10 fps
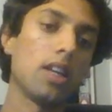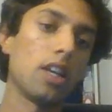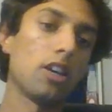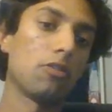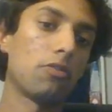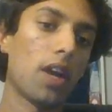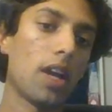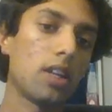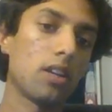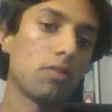If
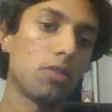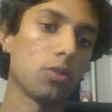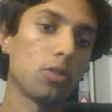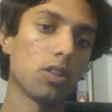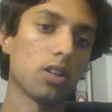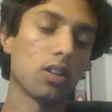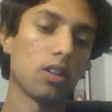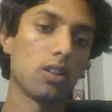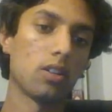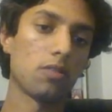any of
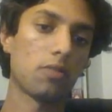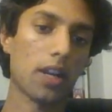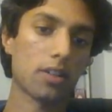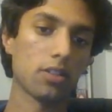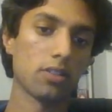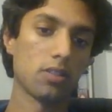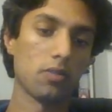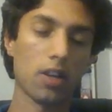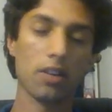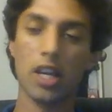your factors
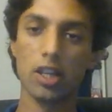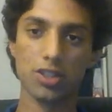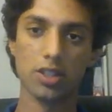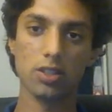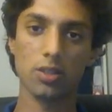of variation,